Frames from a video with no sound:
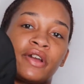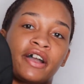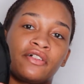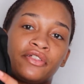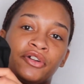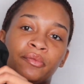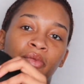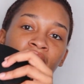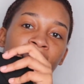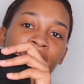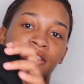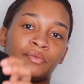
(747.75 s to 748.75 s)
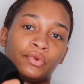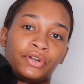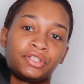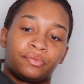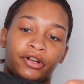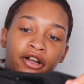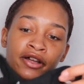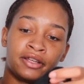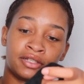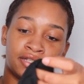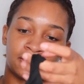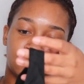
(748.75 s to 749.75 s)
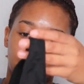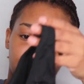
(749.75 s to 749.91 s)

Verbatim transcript: regular black sports bras.